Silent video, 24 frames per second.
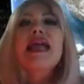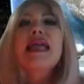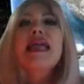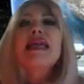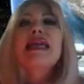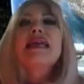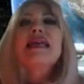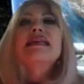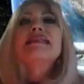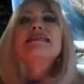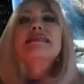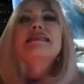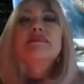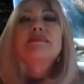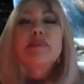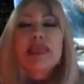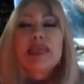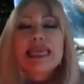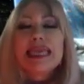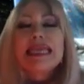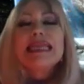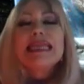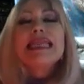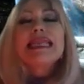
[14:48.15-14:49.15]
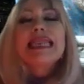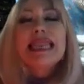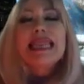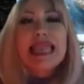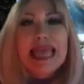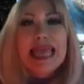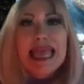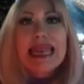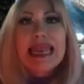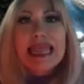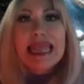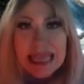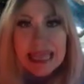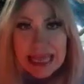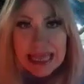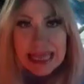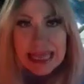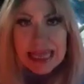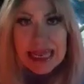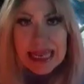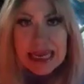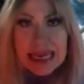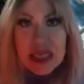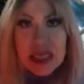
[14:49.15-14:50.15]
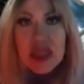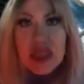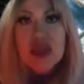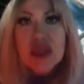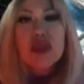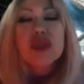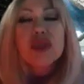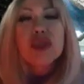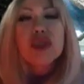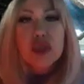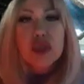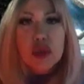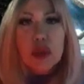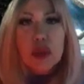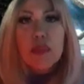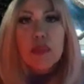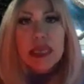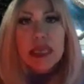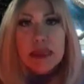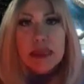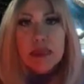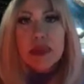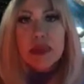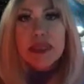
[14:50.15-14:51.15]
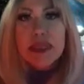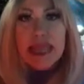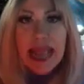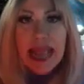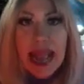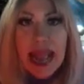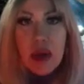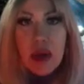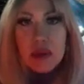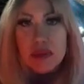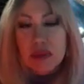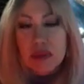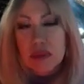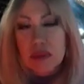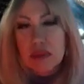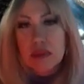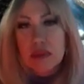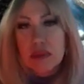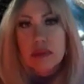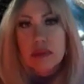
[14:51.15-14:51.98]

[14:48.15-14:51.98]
is being let in to shoot people down.